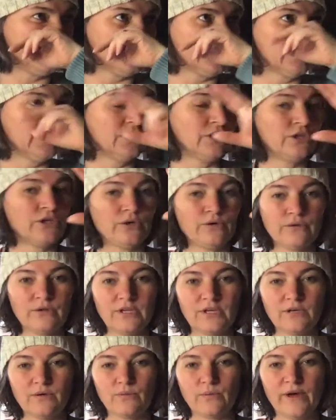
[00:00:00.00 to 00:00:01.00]

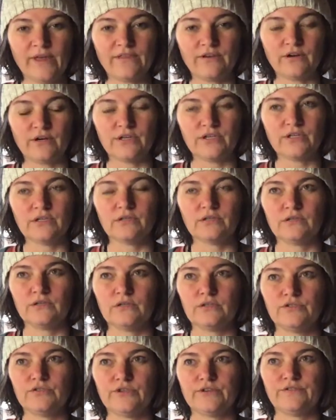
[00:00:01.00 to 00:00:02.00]
the weathered
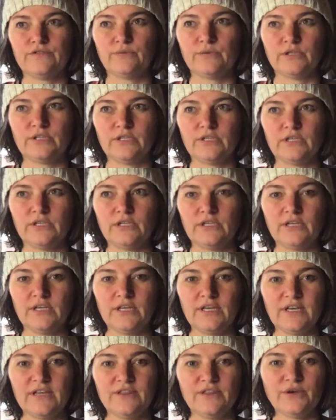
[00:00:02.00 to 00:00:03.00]
driftwood,
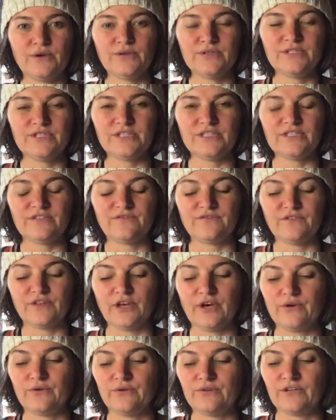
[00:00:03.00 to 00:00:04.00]
those just
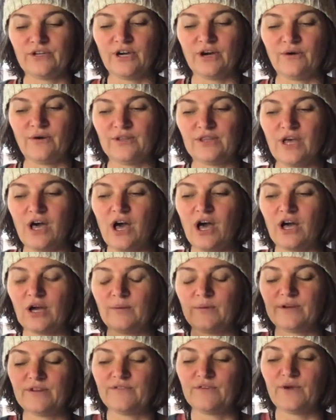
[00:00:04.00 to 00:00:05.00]
float and go along.
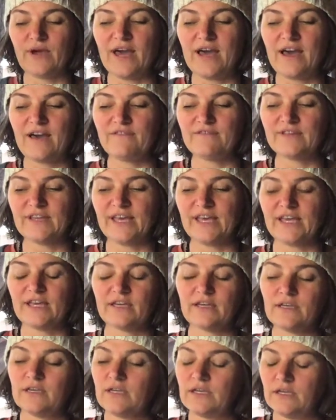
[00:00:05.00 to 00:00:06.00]
But if you have like